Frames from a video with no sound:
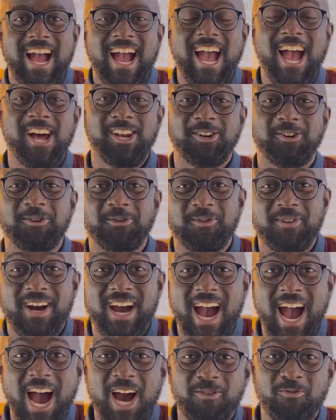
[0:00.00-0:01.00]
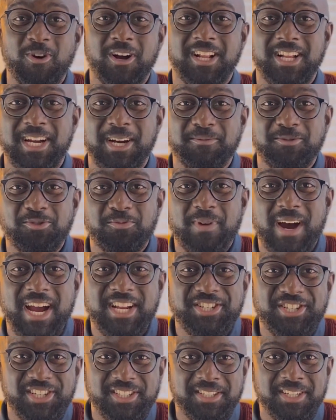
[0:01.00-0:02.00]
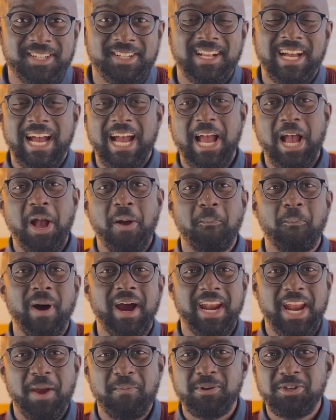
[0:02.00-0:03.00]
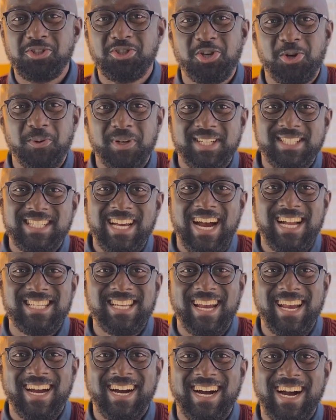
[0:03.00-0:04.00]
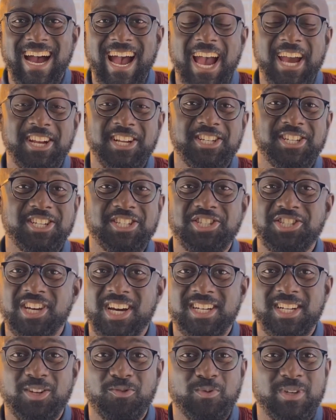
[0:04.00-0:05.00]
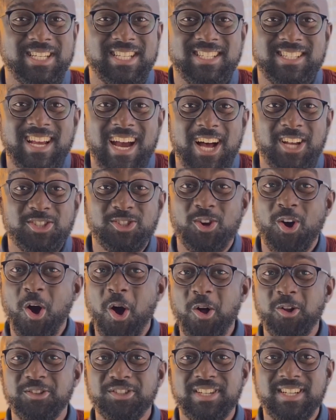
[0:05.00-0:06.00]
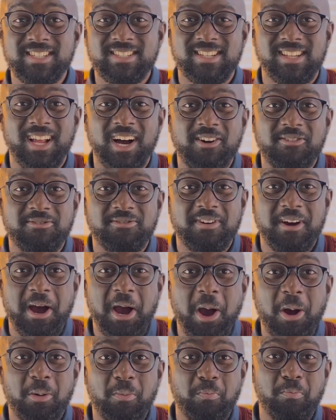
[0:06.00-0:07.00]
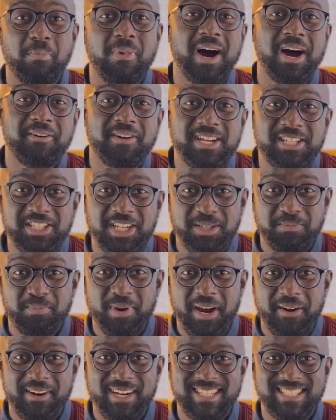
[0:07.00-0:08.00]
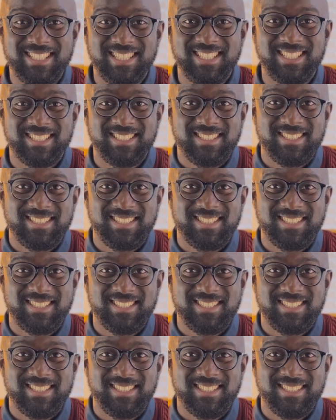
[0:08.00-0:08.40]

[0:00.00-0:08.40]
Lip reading: Hello and welcome to my channel. My name is Joel Daniel, and in this channel we discuss all things love, marriage and parenting.